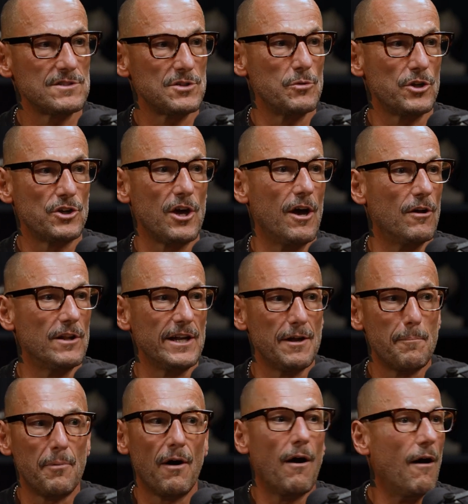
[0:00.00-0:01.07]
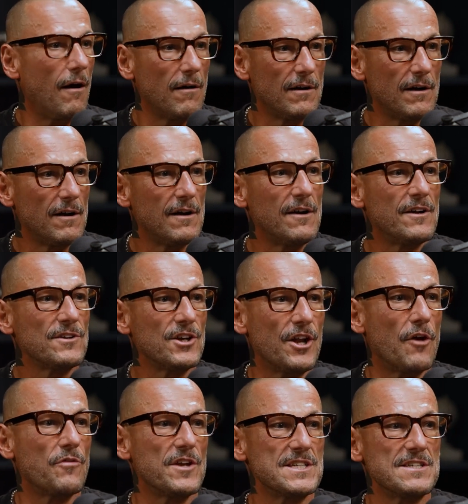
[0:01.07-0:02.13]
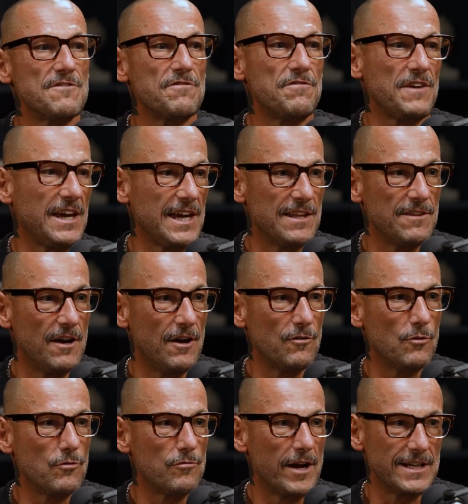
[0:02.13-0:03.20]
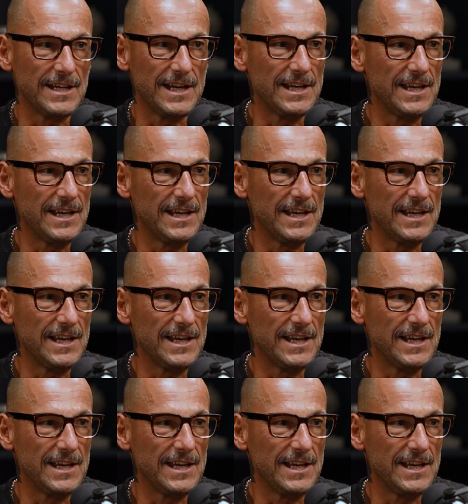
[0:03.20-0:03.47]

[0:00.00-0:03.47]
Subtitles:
to a girl in a bar. You know, there's a fear there already.